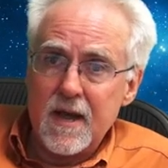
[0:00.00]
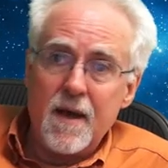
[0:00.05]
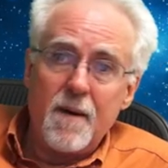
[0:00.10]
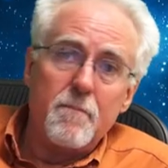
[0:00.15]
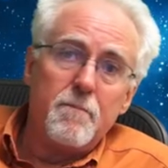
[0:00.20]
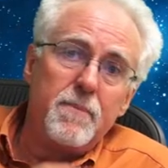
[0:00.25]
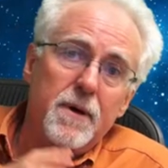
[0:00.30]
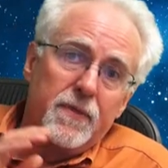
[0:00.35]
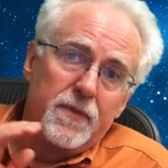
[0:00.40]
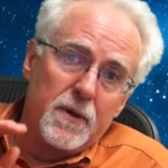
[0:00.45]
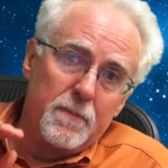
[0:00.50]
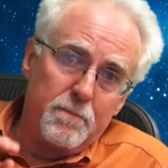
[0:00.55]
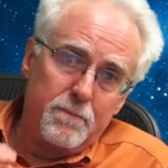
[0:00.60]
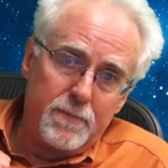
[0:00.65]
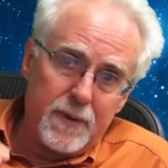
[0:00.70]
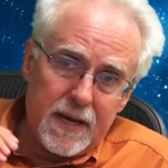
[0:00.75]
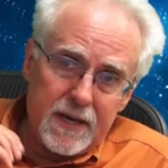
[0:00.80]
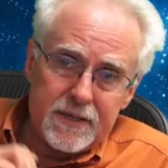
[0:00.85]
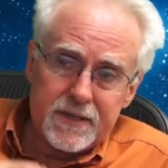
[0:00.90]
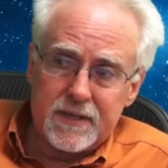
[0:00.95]
But the
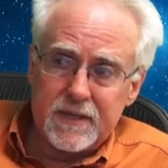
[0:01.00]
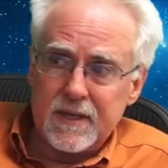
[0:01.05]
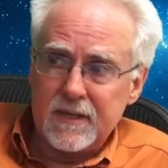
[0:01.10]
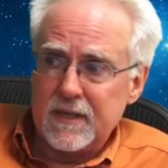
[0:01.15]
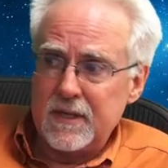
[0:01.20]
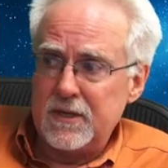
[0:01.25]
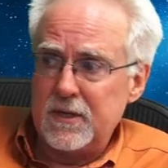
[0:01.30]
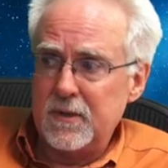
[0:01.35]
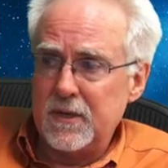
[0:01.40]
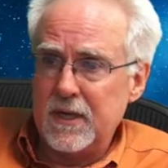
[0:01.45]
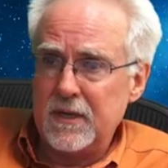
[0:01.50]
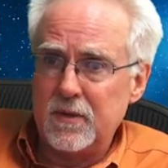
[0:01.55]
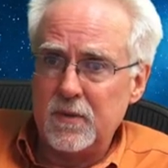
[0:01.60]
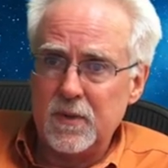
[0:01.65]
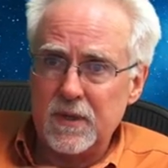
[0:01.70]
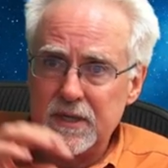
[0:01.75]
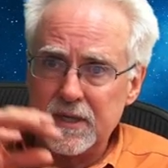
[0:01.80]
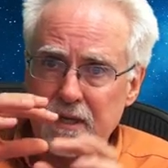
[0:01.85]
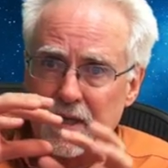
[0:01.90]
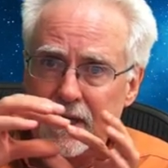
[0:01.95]
best thing that you can do
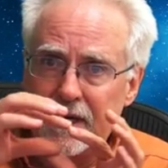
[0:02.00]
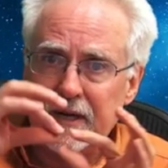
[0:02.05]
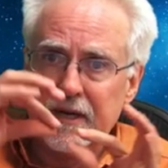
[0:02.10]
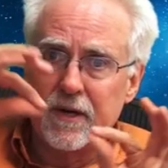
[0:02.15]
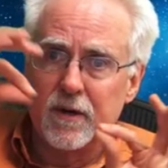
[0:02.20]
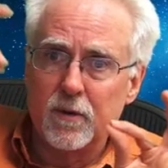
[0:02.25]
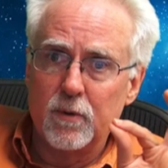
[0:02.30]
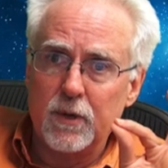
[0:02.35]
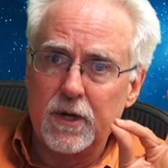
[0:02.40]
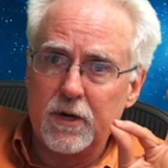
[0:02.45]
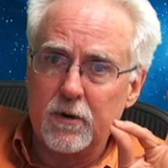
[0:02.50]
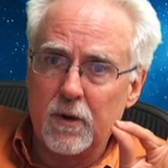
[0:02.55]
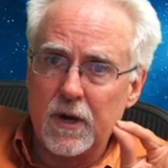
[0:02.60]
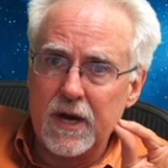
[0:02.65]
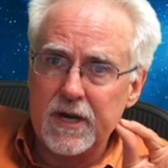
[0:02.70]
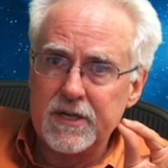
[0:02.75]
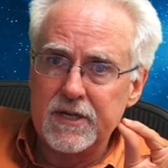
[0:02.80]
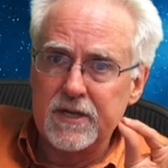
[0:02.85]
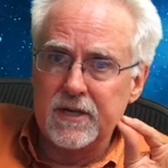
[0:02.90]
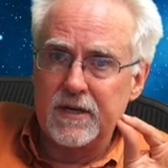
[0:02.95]
is linear
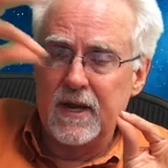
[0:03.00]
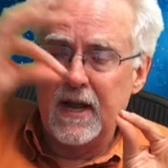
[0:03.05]
regression,